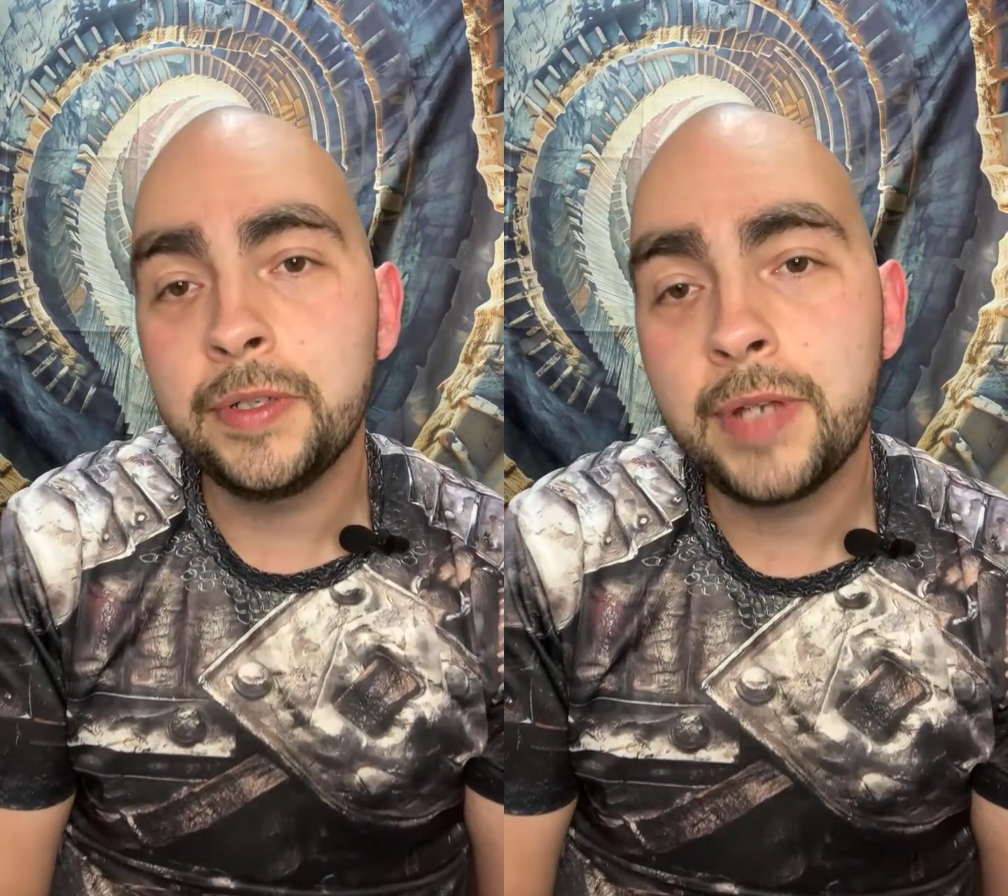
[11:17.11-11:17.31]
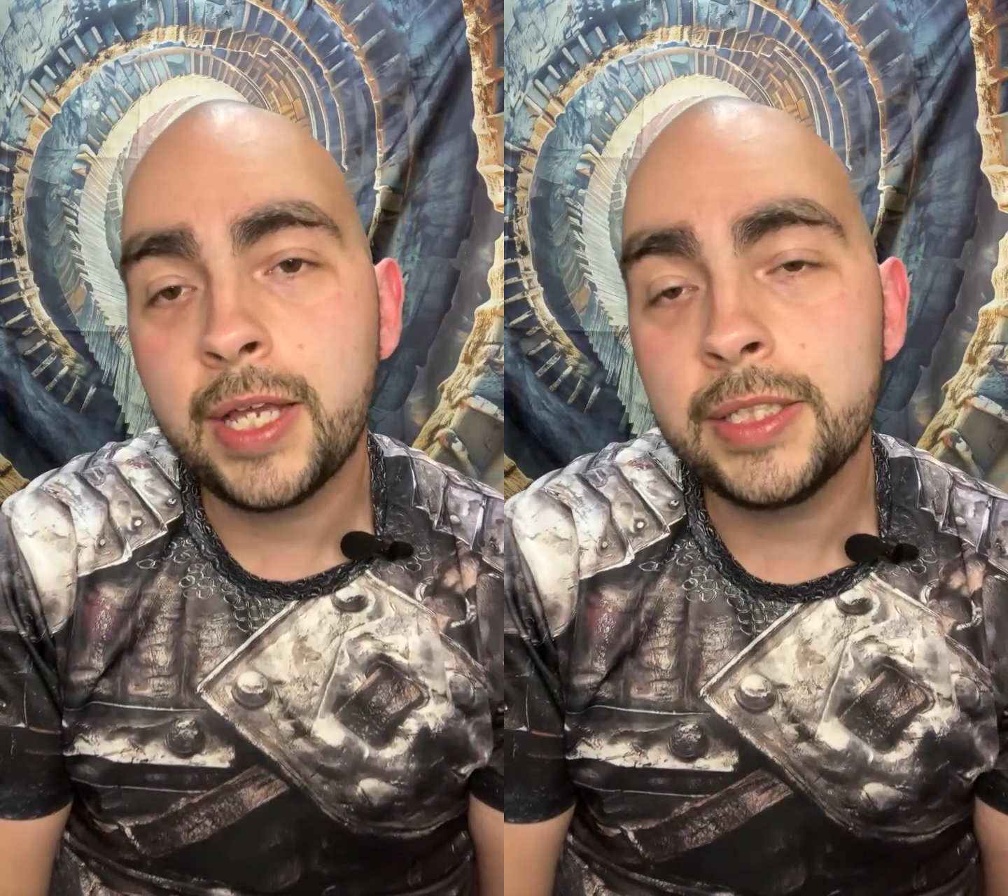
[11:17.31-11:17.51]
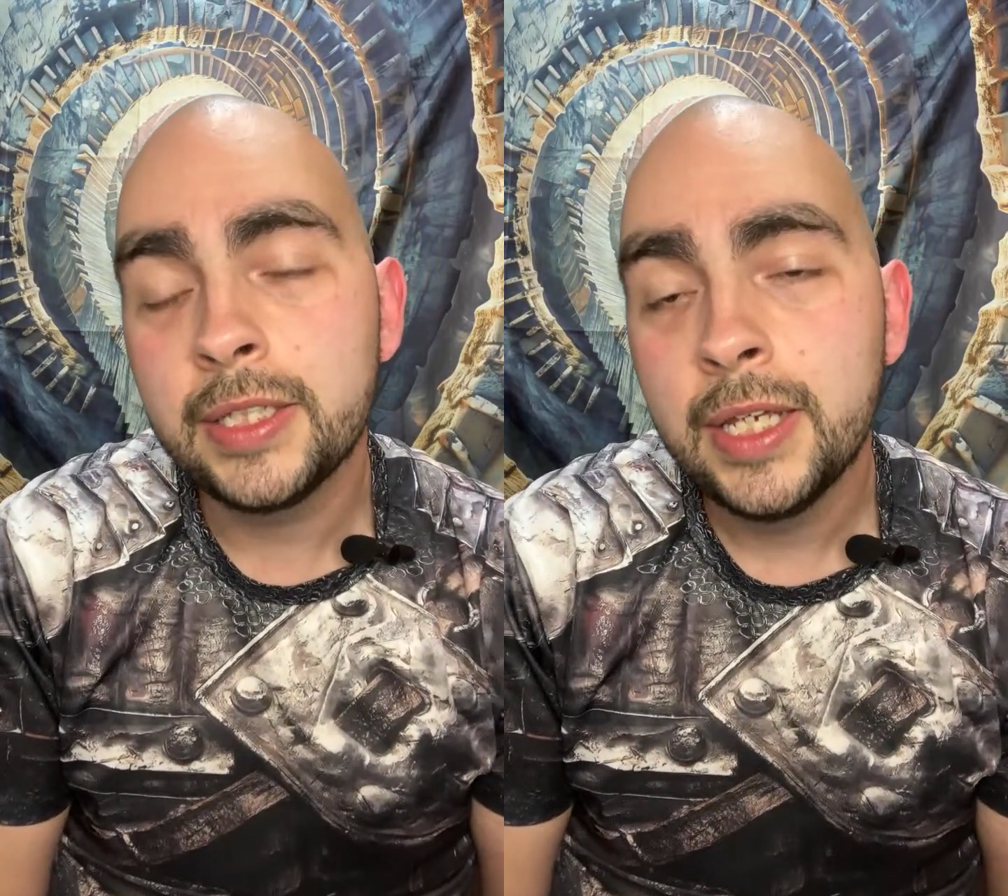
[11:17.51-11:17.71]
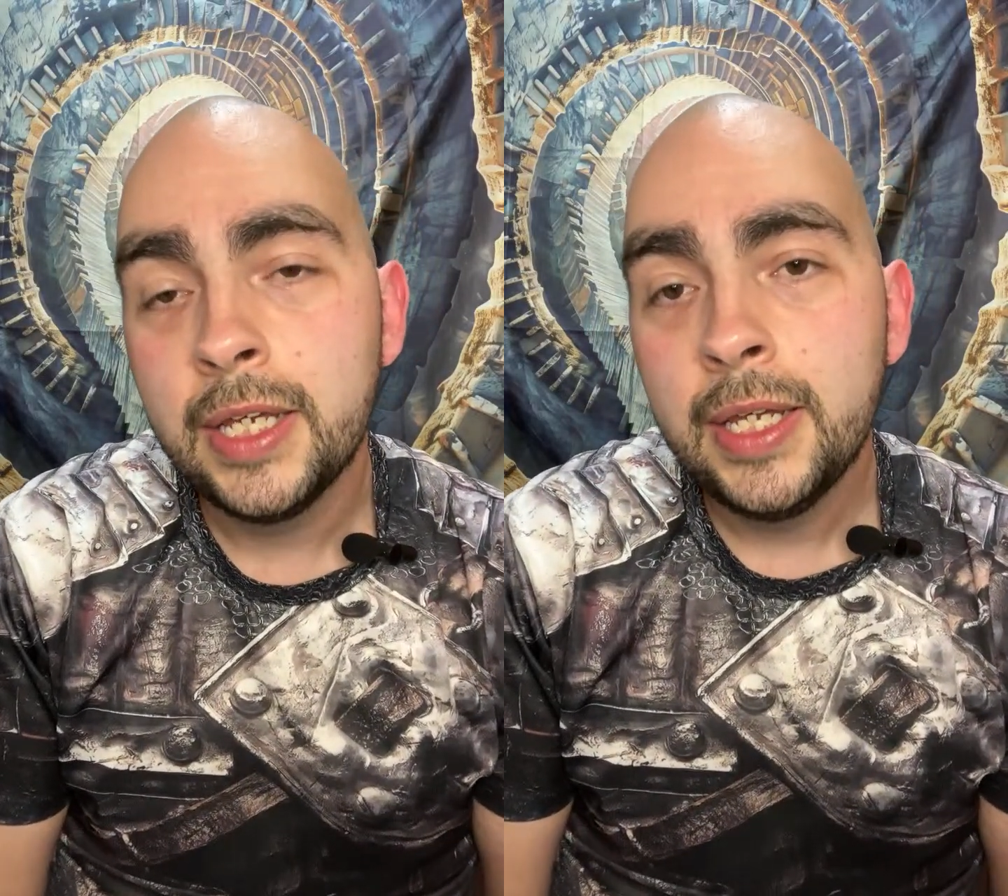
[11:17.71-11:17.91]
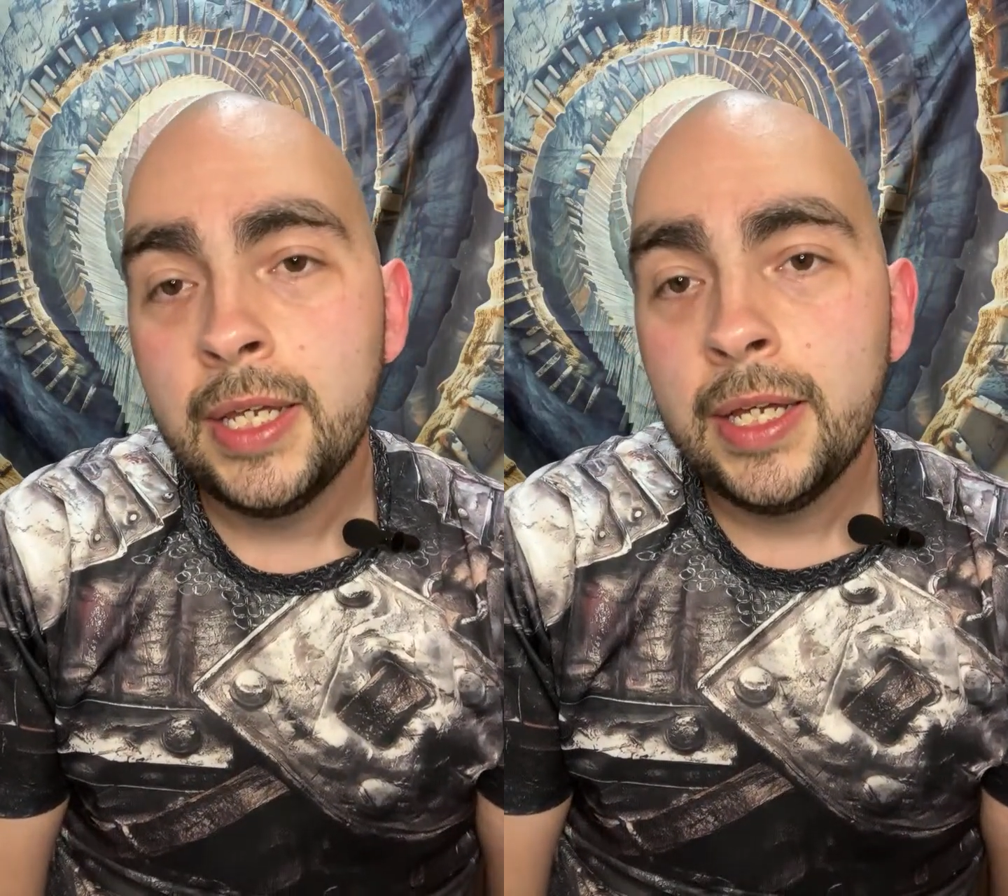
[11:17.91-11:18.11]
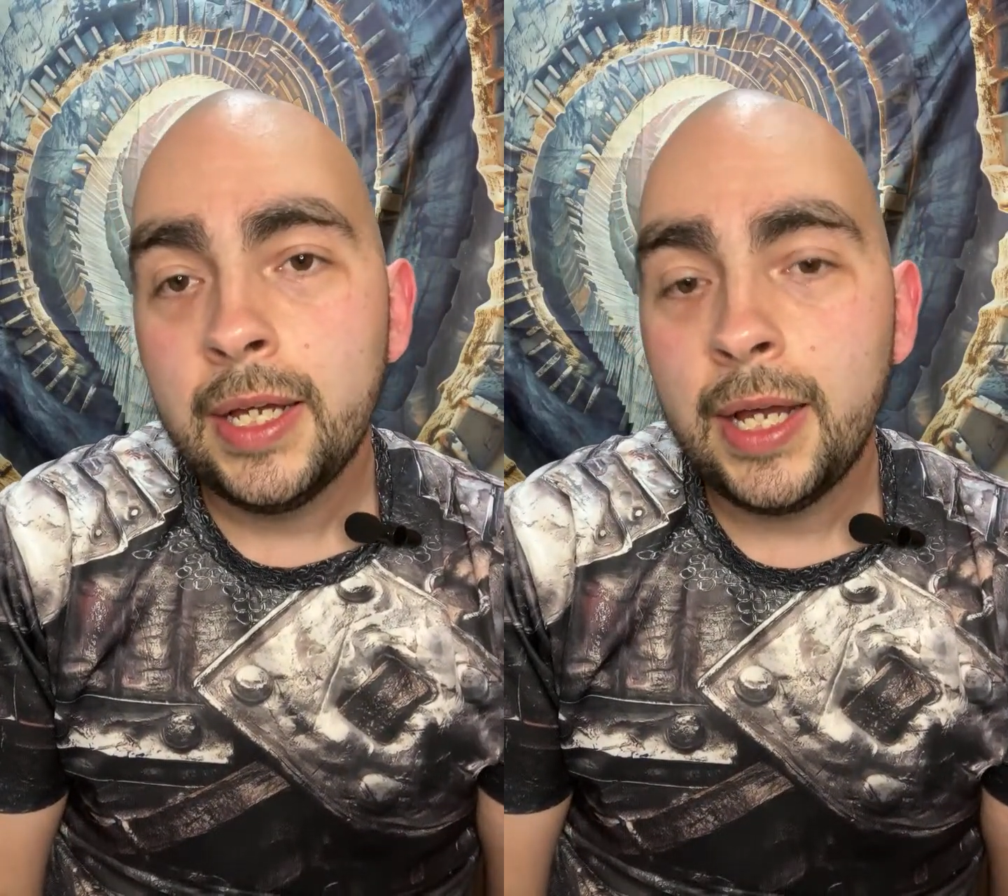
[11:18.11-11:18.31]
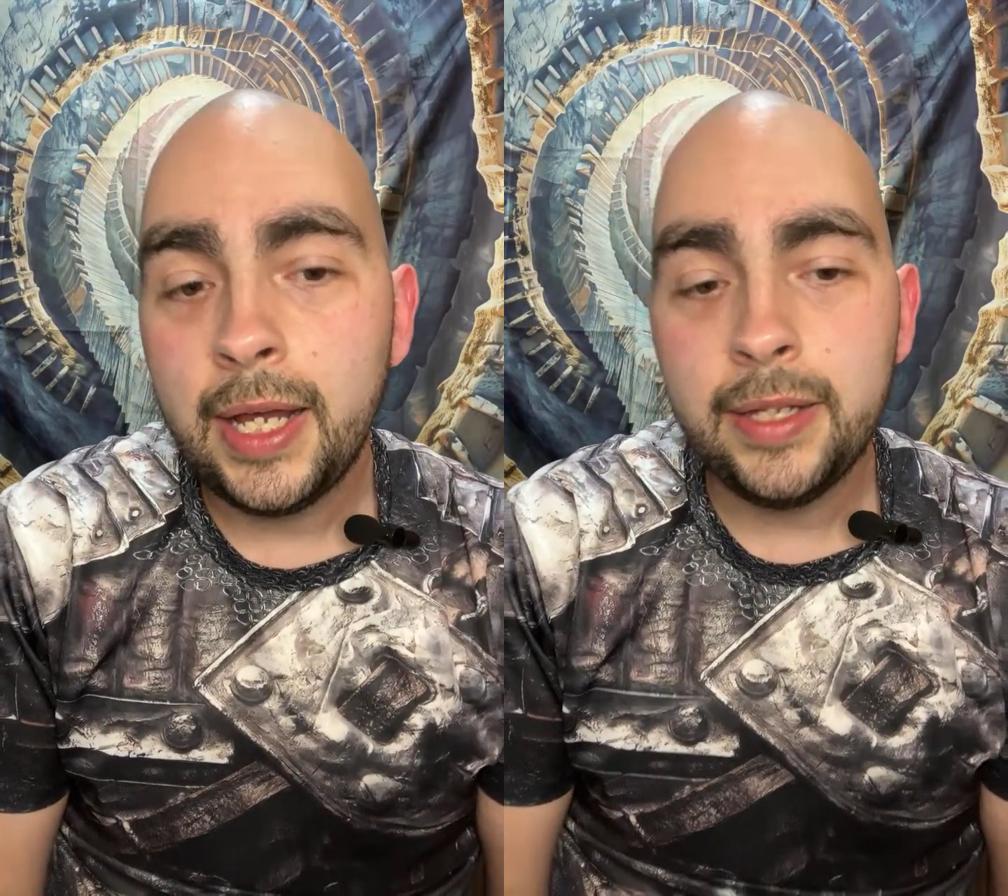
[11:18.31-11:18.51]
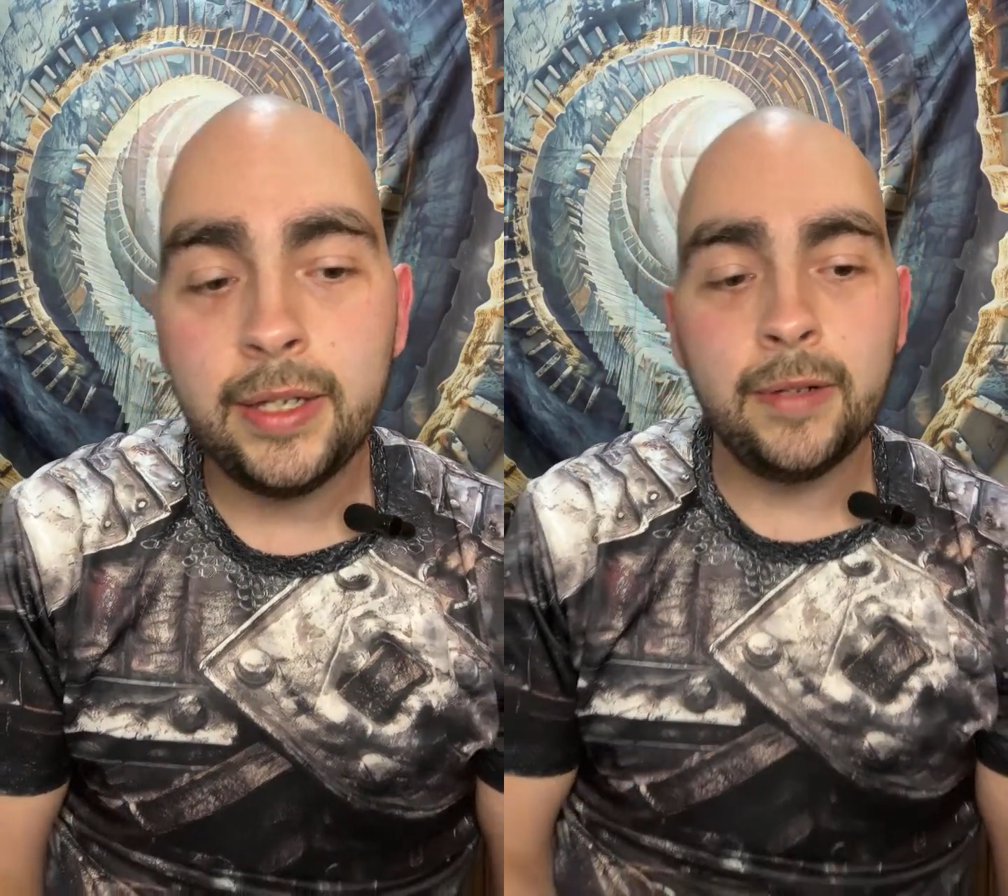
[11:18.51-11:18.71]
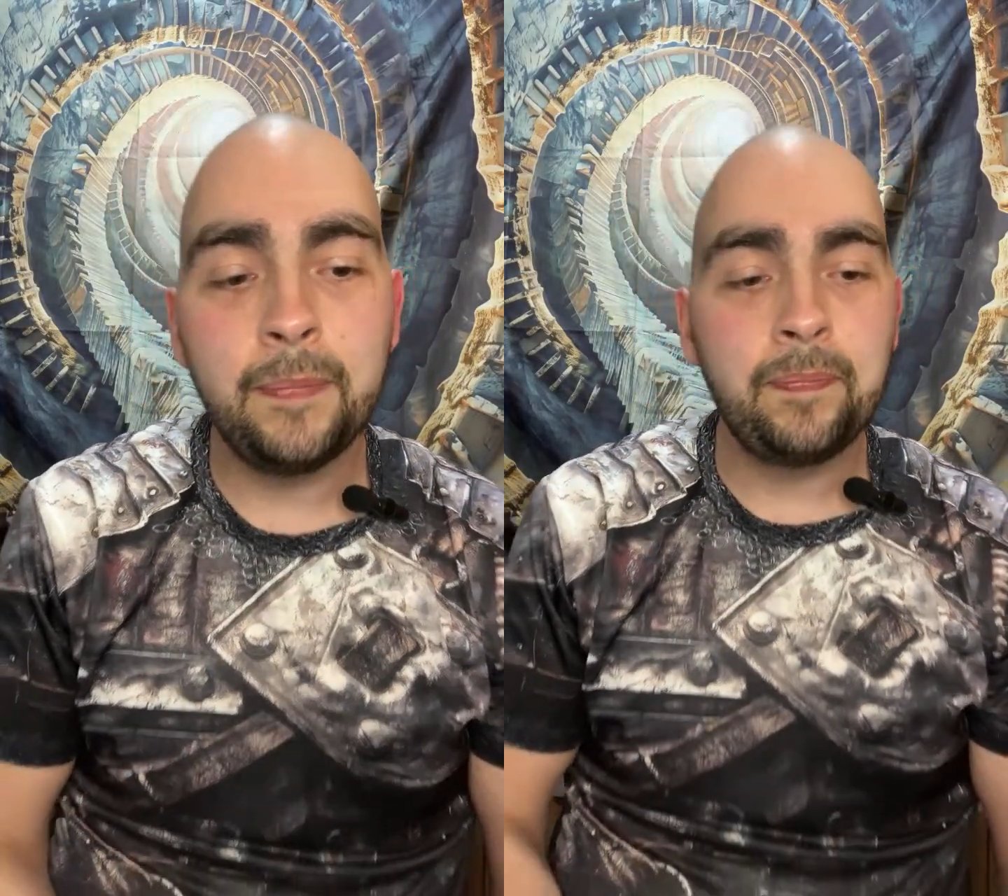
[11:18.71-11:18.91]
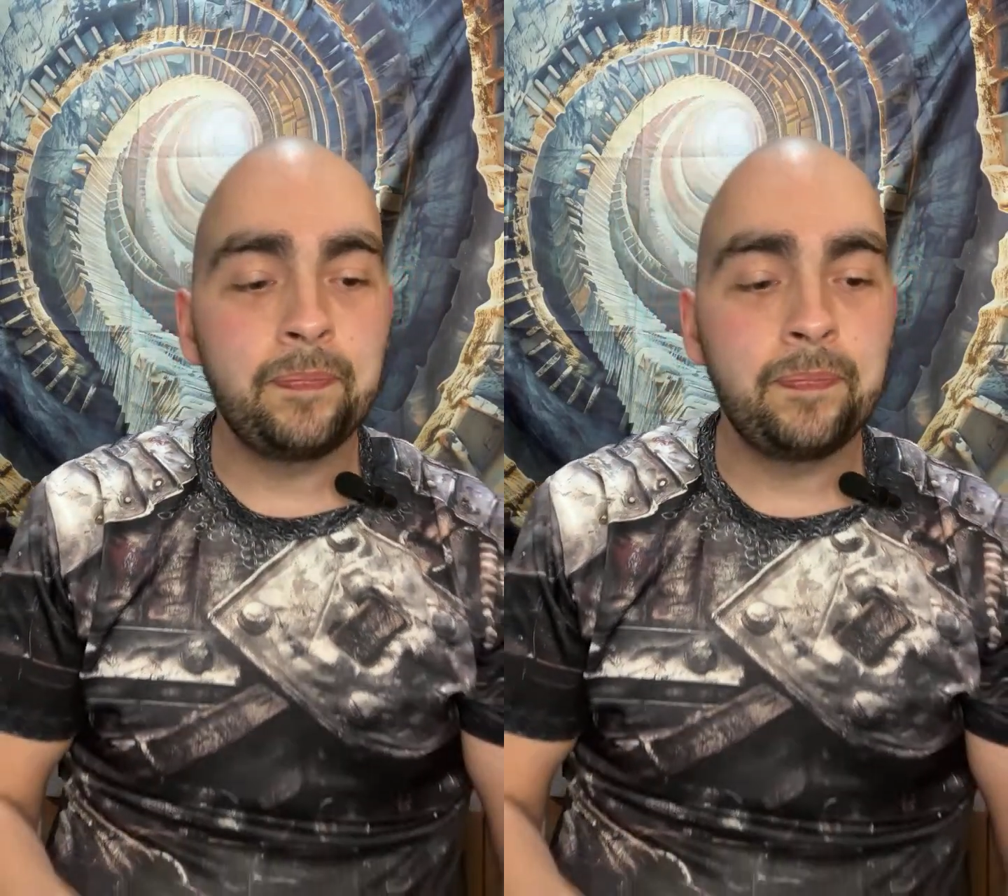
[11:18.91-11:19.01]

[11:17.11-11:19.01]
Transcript: guys. I